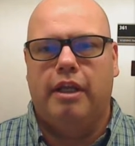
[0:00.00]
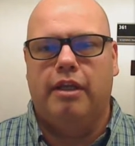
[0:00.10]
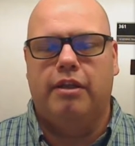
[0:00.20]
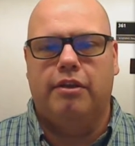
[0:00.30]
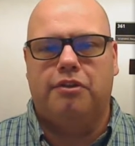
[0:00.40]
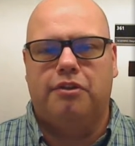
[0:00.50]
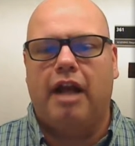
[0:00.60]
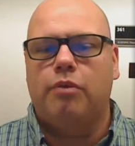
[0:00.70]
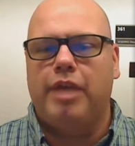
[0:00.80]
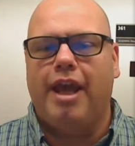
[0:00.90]
is
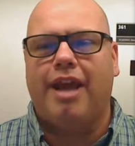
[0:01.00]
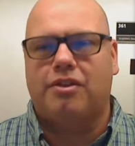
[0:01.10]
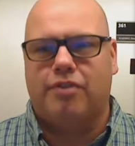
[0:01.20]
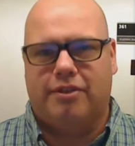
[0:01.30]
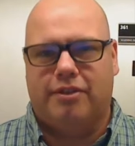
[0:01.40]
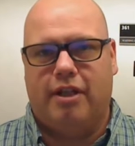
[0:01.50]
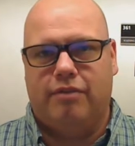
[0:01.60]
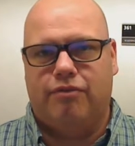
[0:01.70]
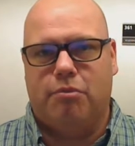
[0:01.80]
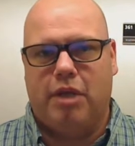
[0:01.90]
how do we access
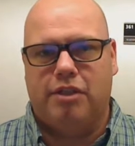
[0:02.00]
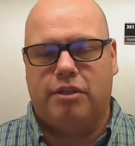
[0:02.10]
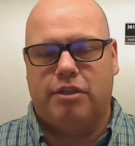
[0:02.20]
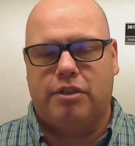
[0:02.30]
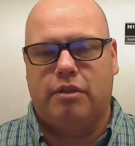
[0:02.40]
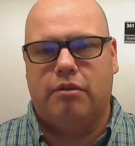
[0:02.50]
that information?